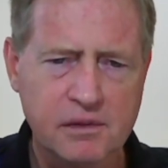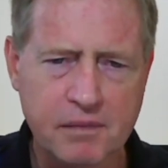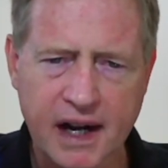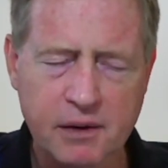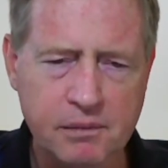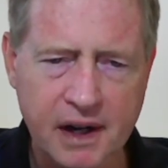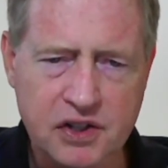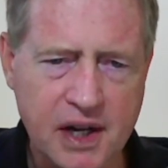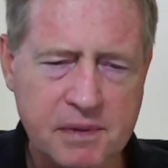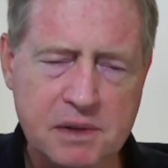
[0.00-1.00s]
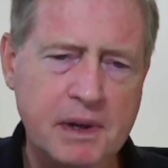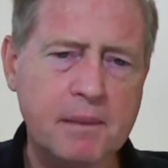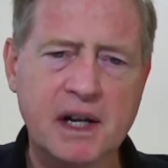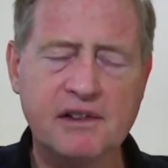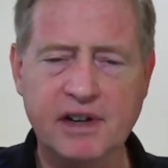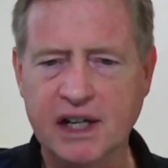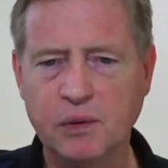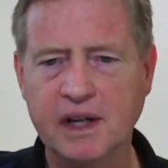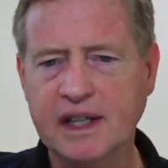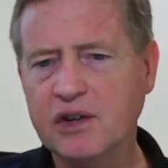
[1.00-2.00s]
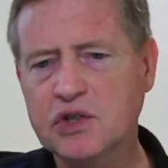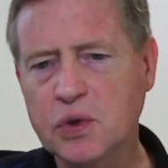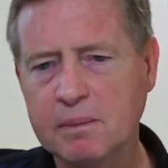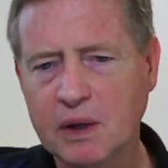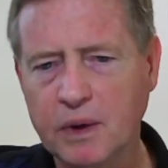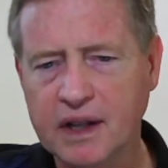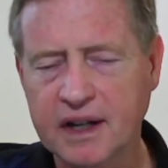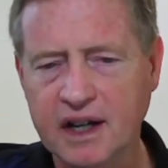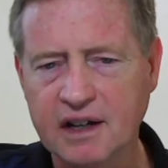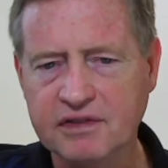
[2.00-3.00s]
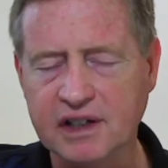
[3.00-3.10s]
My, my job doesn't pay me enough anyway. They don't treat me well enough.